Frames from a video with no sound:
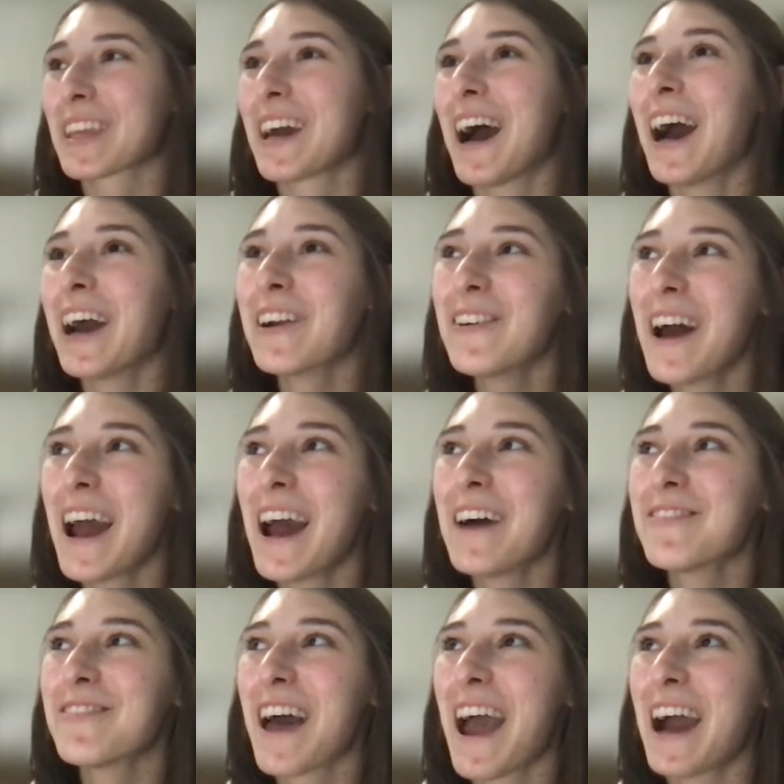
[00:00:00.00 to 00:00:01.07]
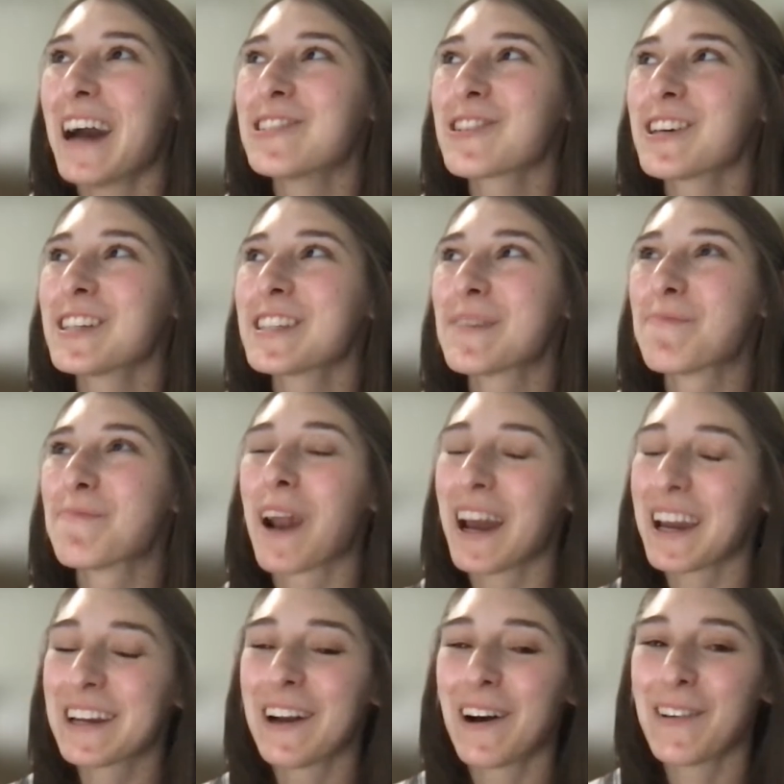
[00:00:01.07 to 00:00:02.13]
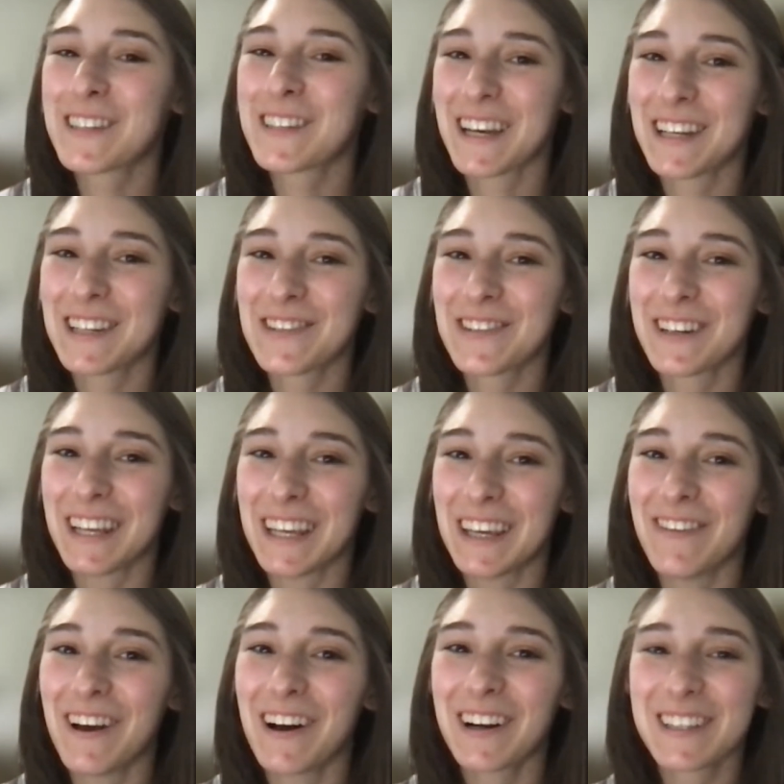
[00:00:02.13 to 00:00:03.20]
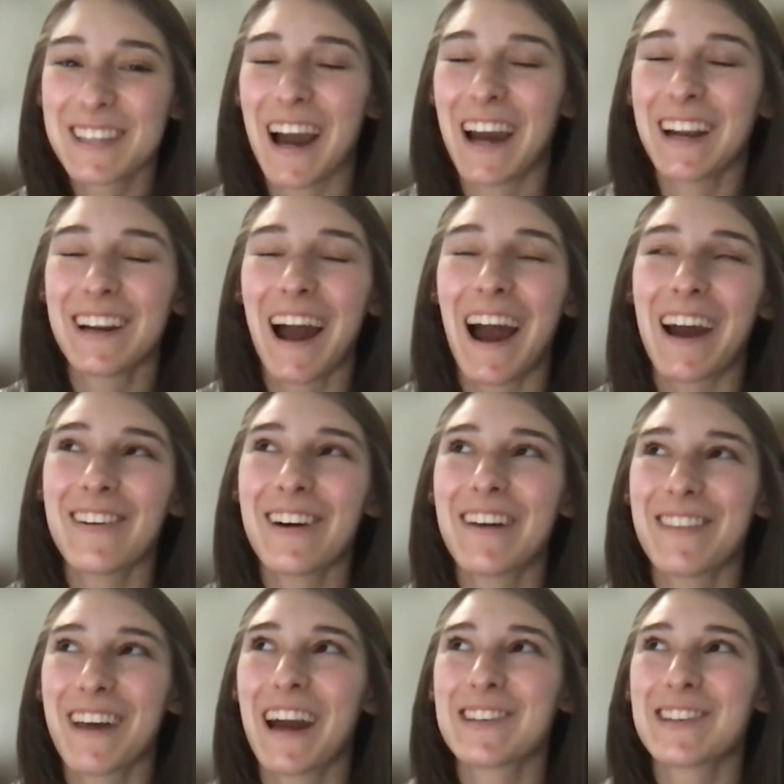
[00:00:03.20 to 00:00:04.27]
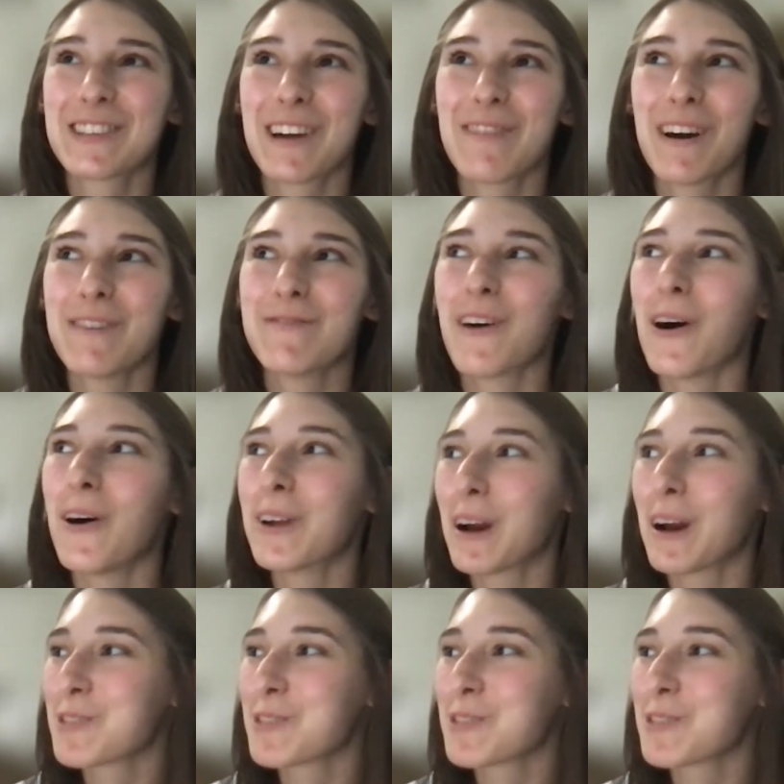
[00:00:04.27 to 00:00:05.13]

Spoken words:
I don't have the address, but I can always send you an email because I don't have the address on my phone.